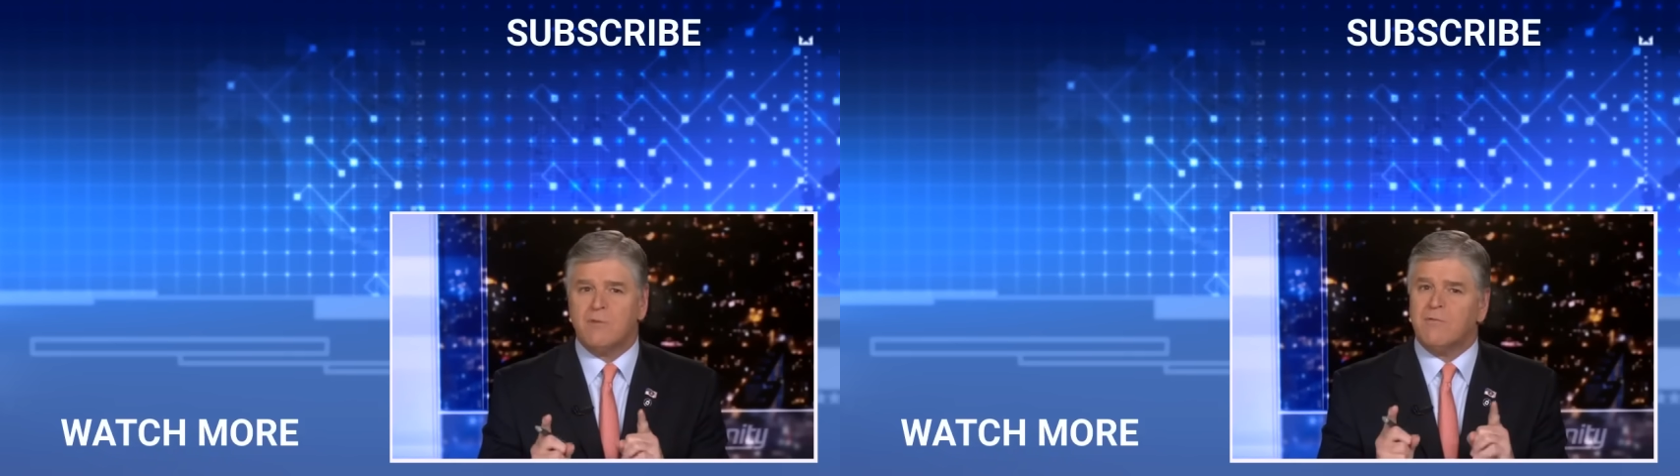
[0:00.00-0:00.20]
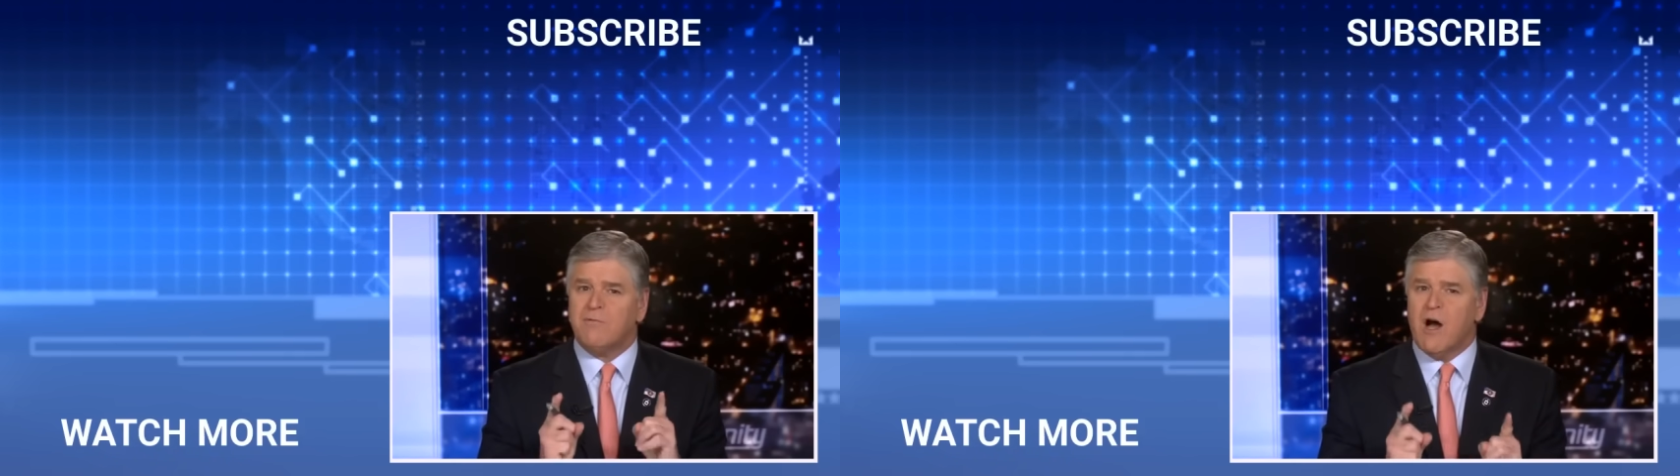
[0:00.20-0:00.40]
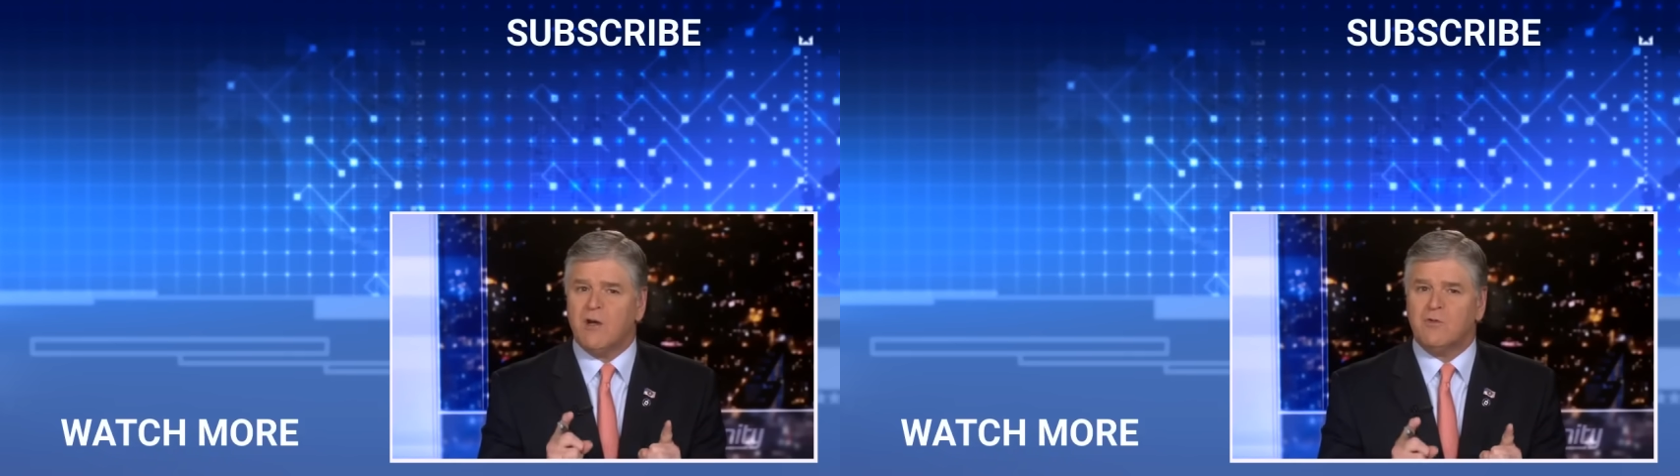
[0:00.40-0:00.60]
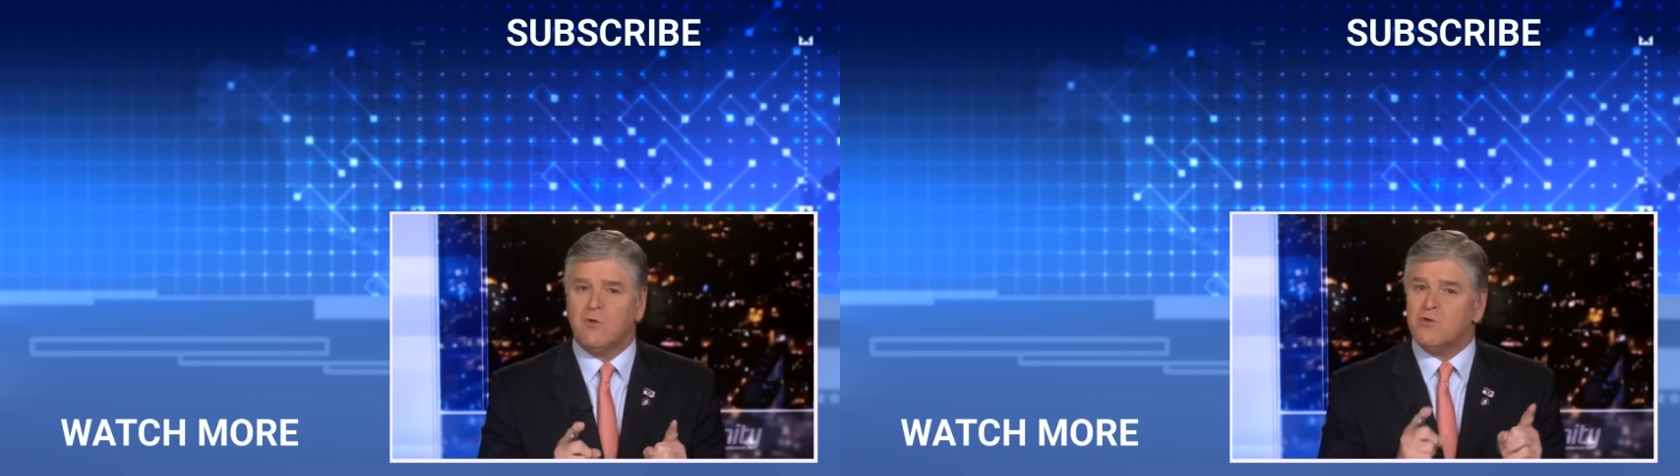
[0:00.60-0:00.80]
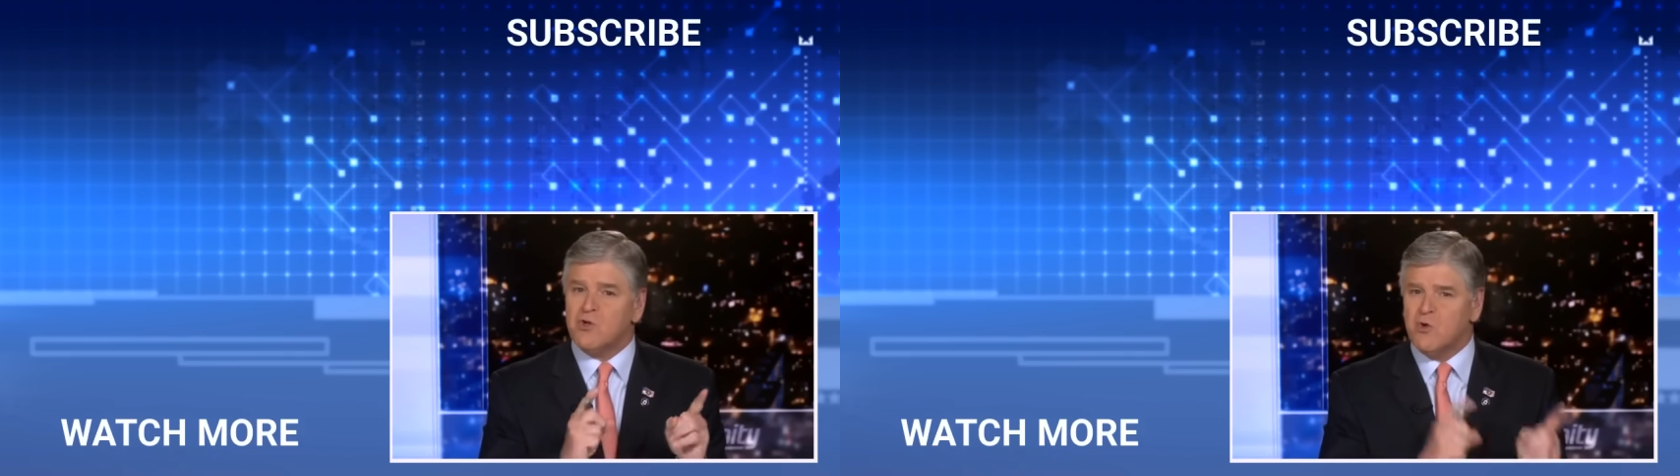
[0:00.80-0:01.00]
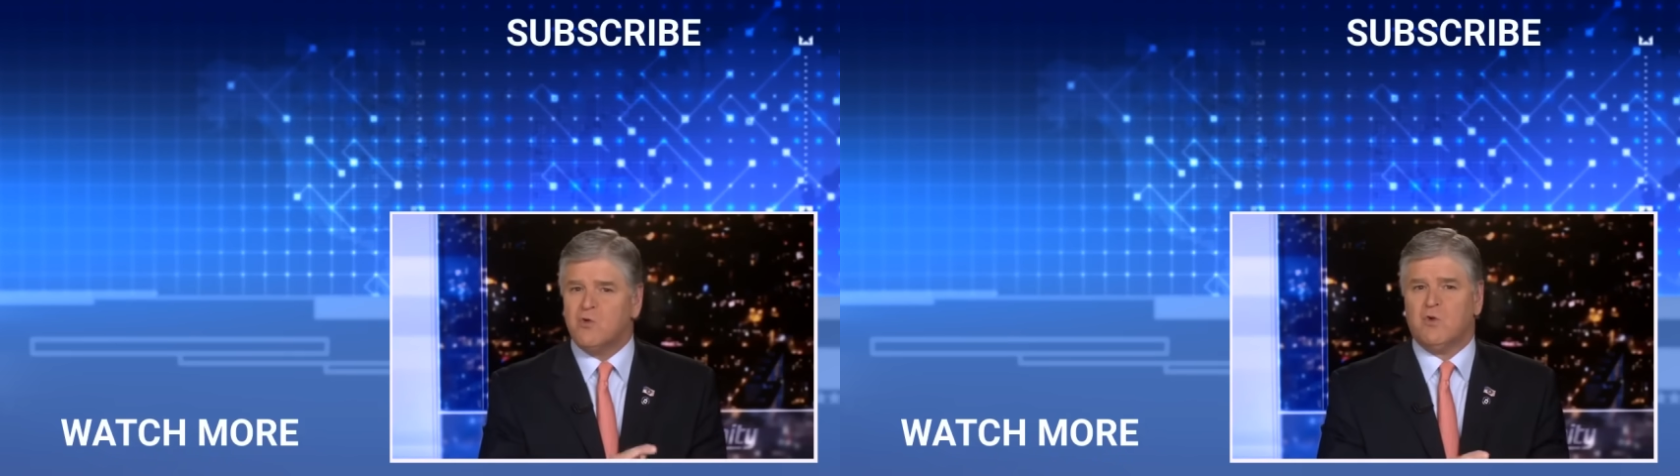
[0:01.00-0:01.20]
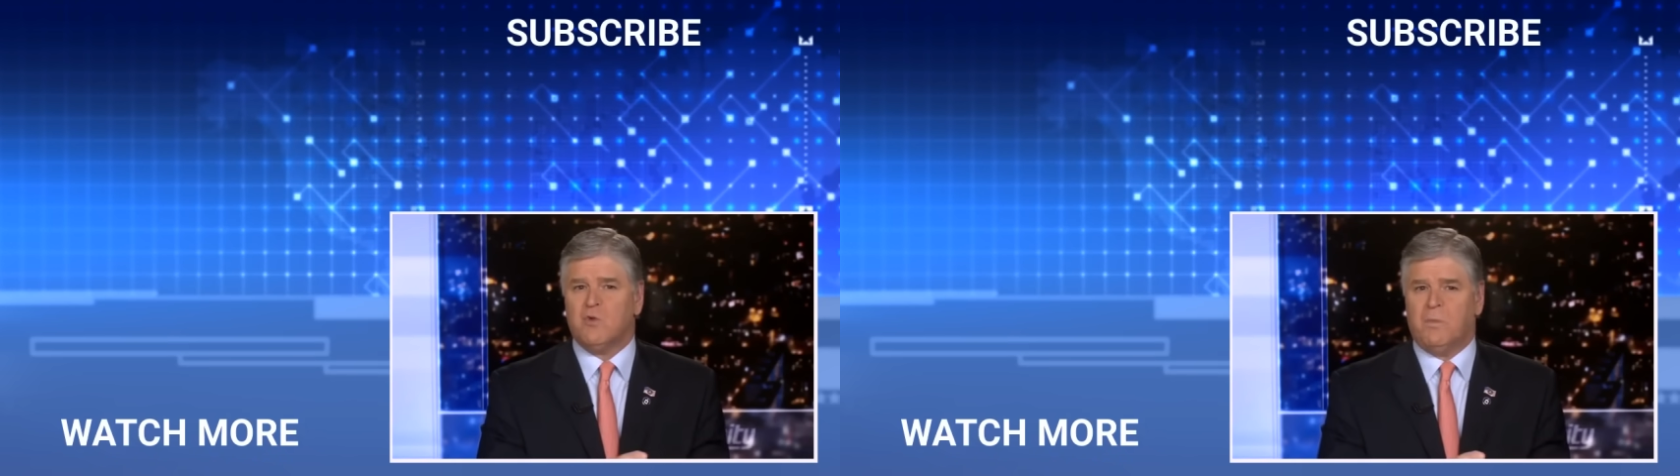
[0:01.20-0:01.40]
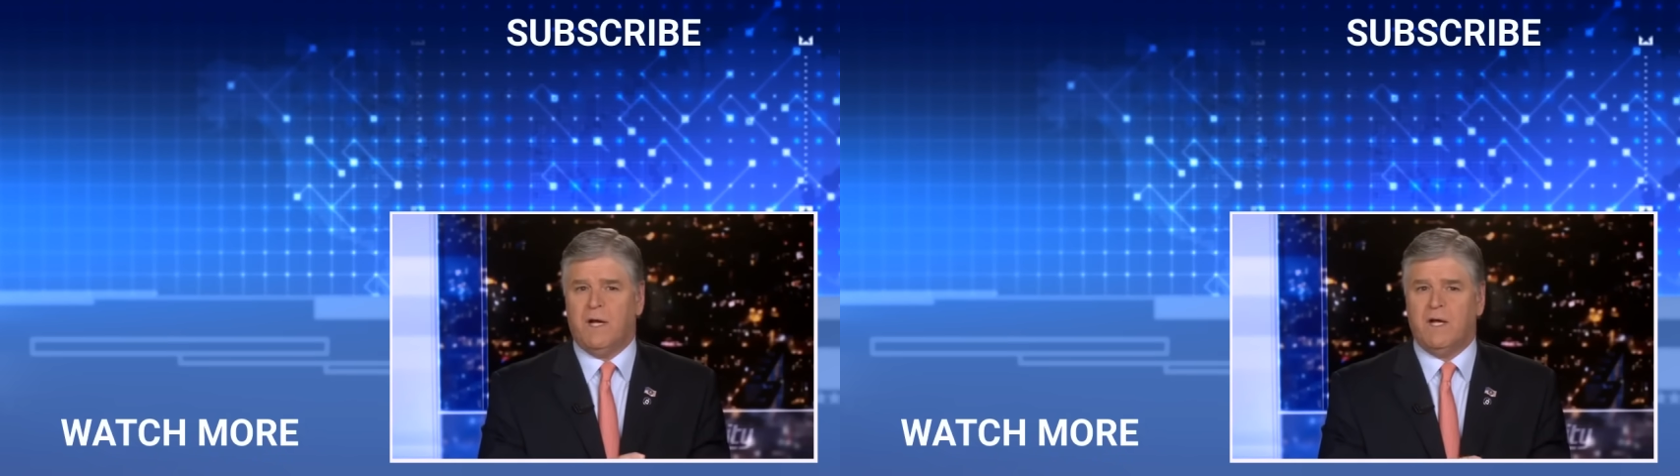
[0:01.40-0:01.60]
to Fox News
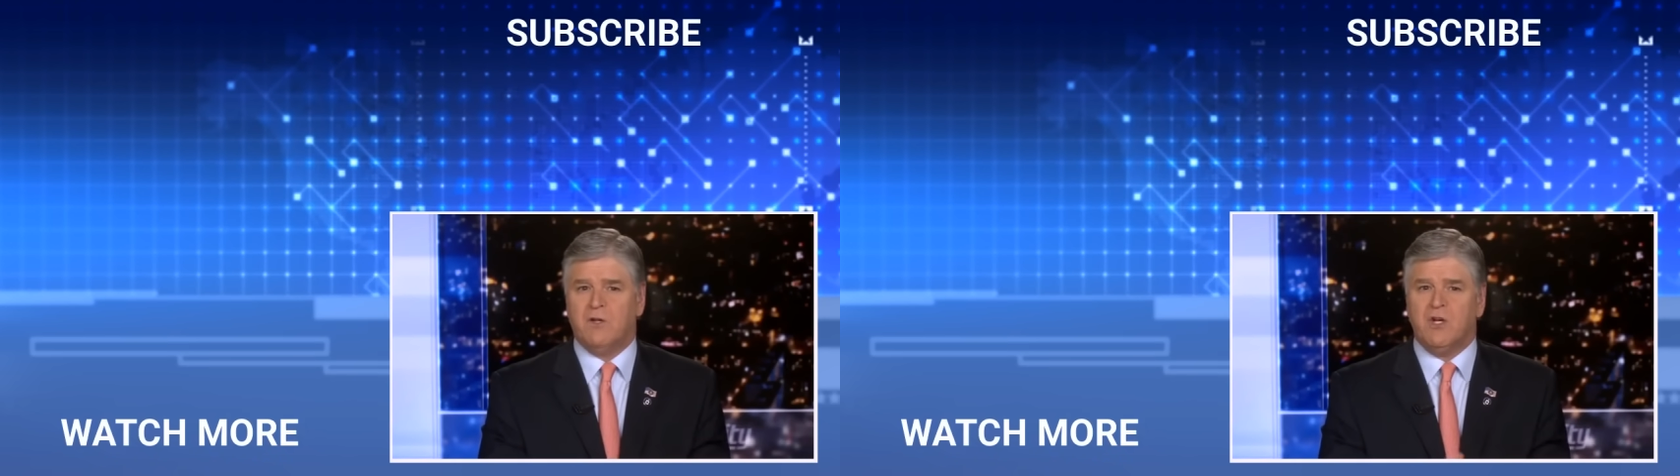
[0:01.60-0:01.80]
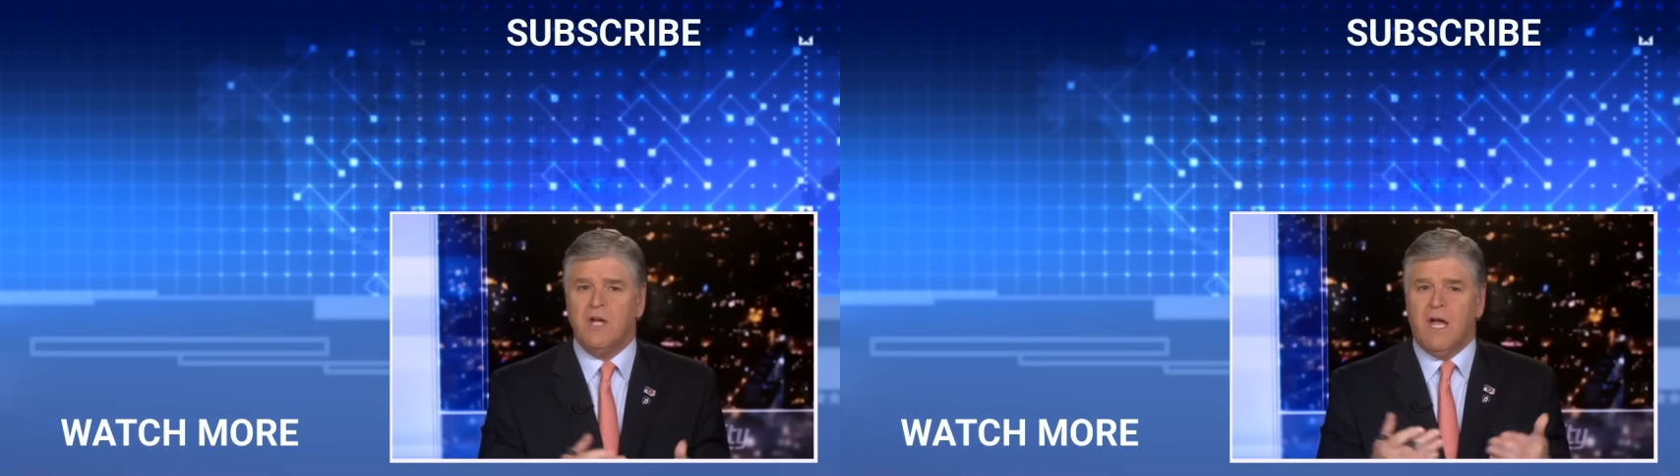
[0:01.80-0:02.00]
YouTube page